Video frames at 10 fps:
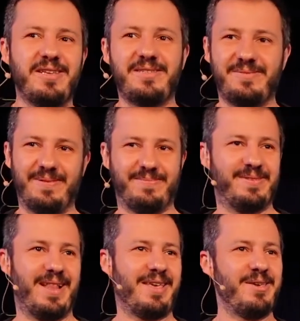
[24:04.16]
It's
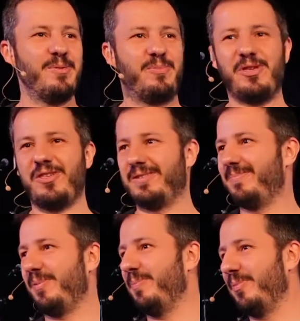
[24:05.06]
like you preaching,
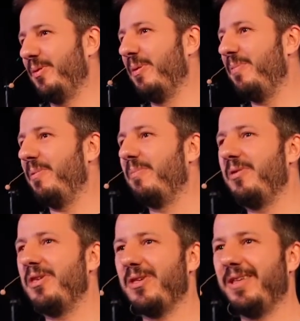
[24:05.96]
normal people
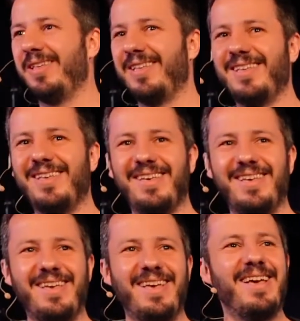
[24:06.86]
preaching.
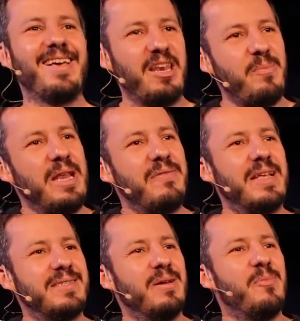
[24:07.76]
Can you believe
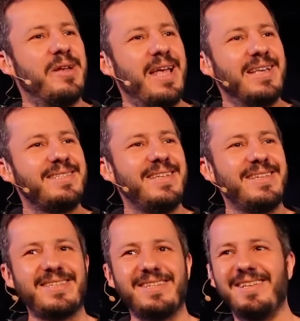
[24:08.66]
that someone has
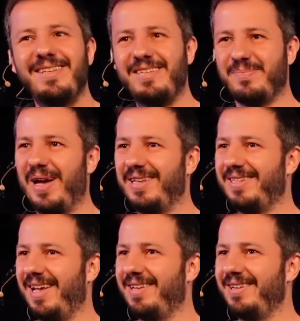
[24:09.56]
this
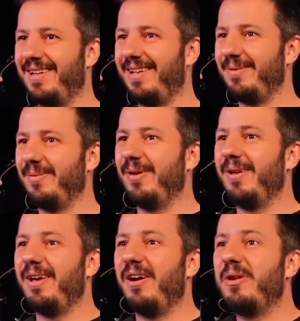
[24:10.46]
mindset? Like,
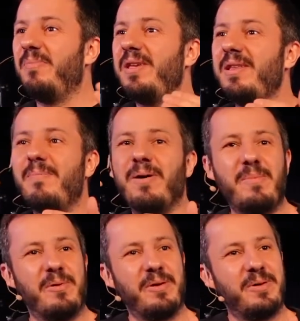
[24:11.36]
I want to be in a
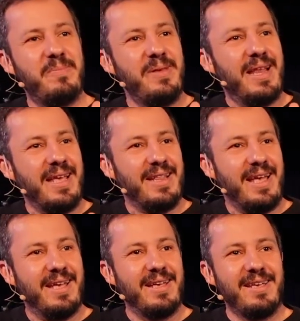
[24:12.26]
bubble. I want to be like
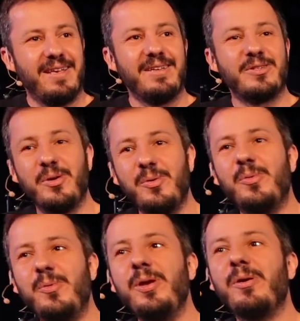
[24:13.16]
that.
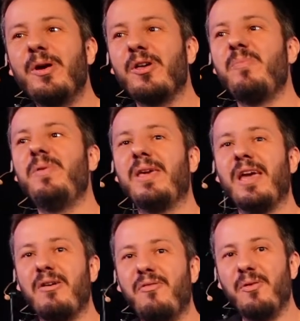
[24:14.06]
So we got to be
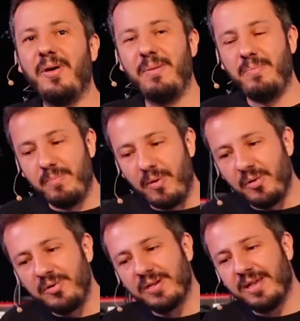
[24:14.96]
careful and be
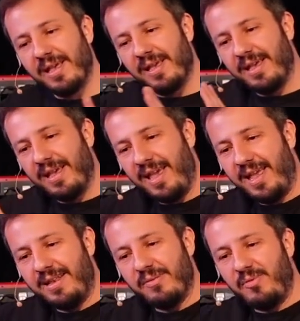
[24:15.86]
bold
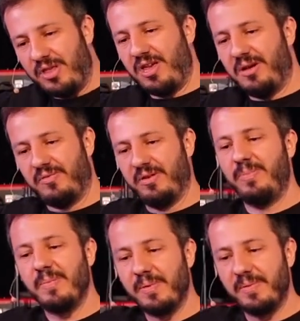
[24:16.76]
and reach out for the
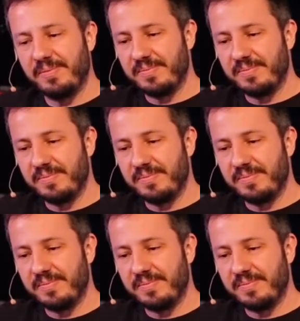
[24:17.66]
people.